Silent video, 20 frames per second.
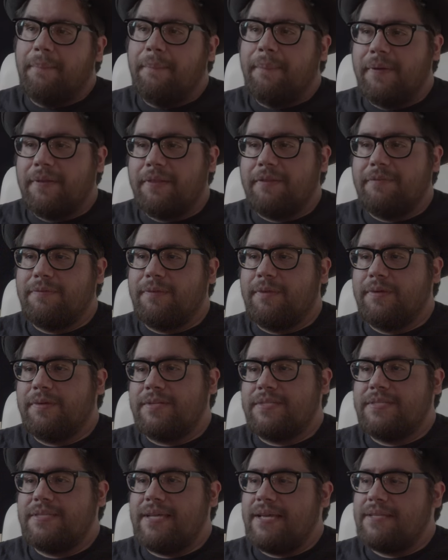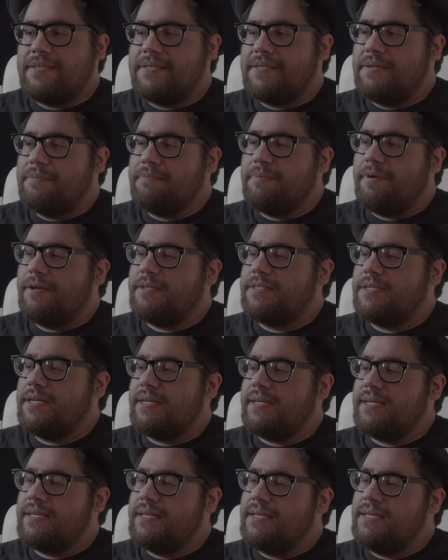But the Vulgar Assassin
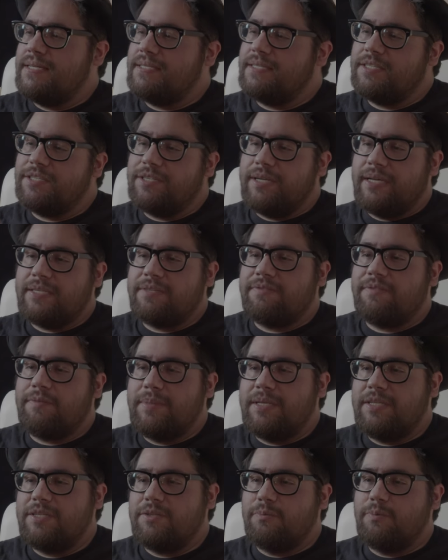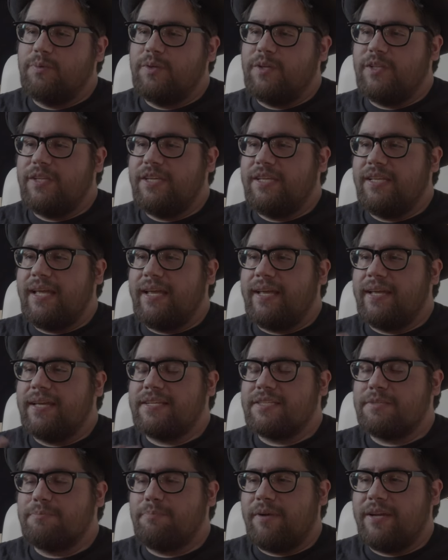project is a chance for me to really like
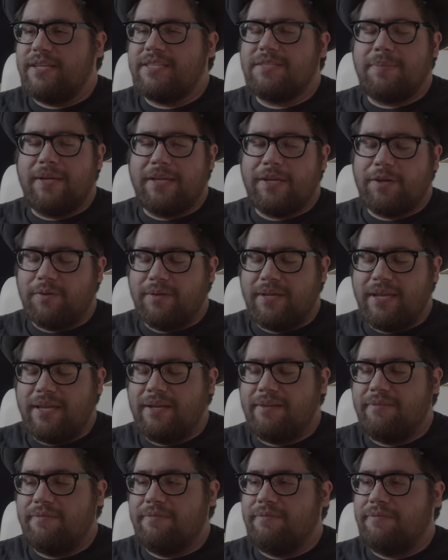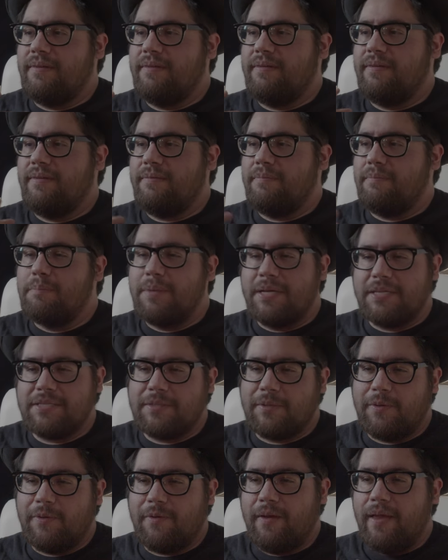express my creative
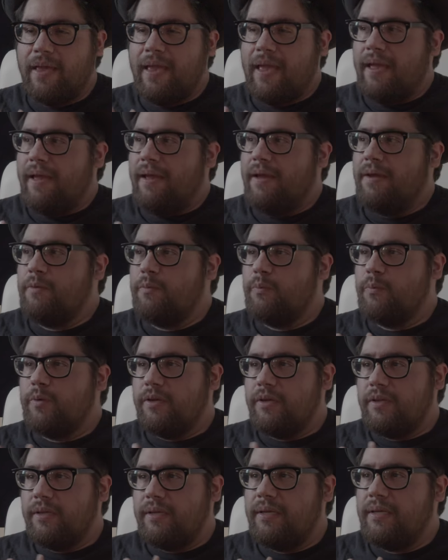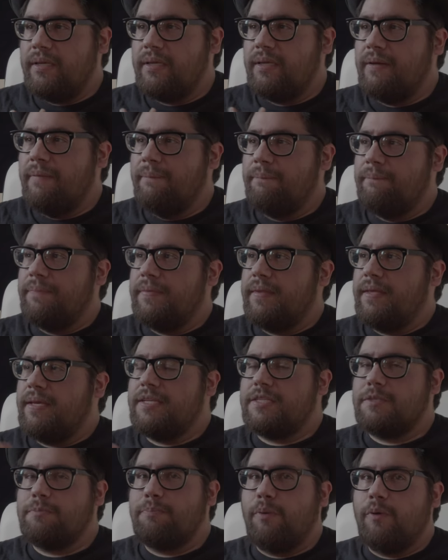muscle and really
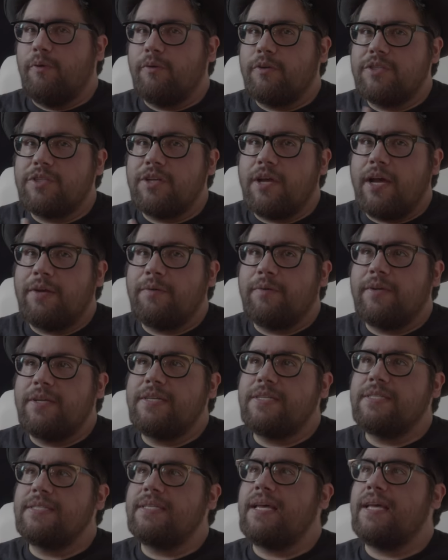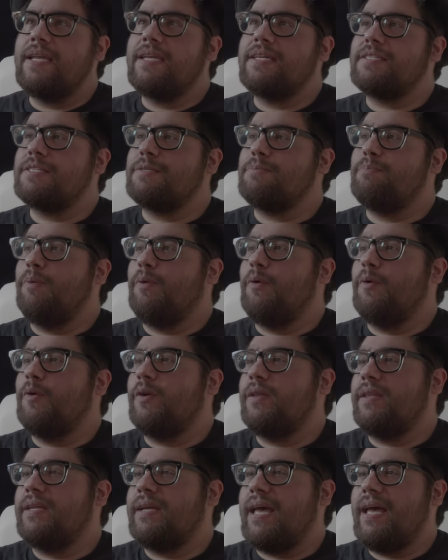explore genres and
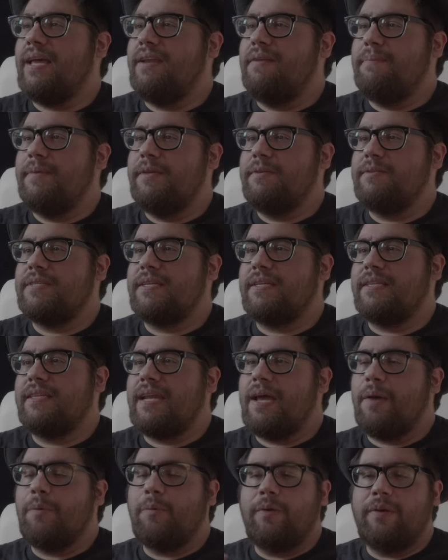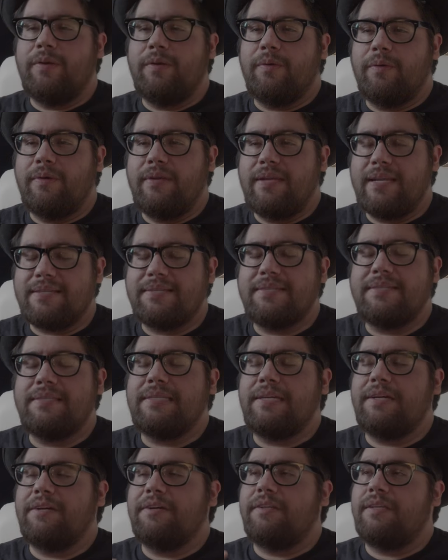explore the kind of music that I wouldn't
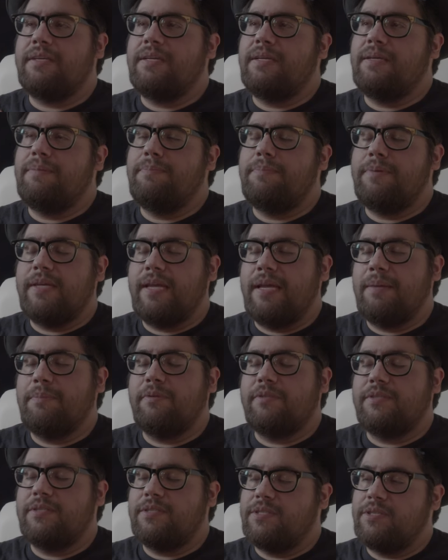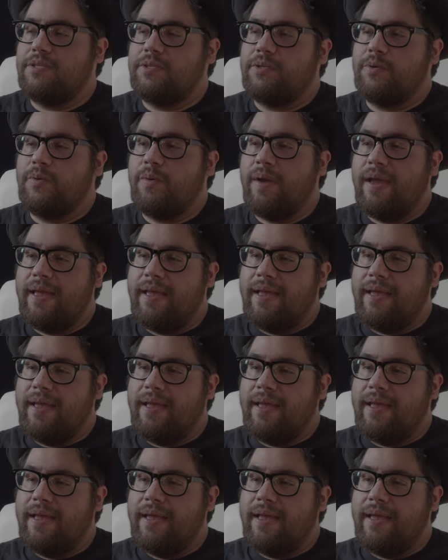necessarily be able to do